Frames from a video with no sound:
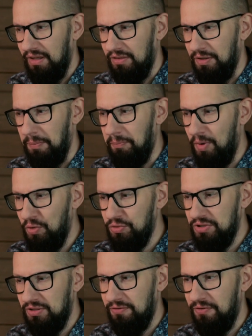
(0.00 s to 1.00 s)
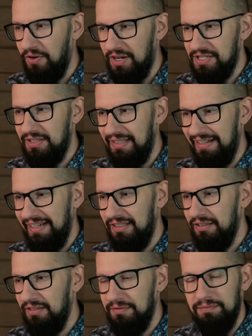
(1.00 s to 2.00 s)
the most
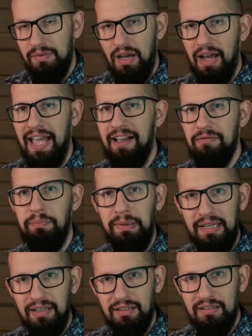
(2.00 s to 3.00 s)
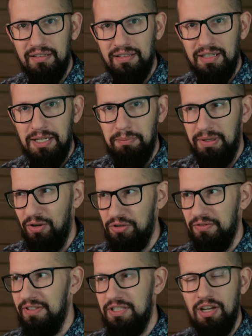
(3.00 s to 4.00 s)
frustrated I have been
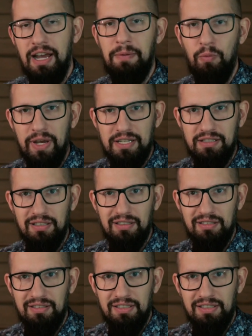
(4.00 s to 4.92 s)
because of the time wasted.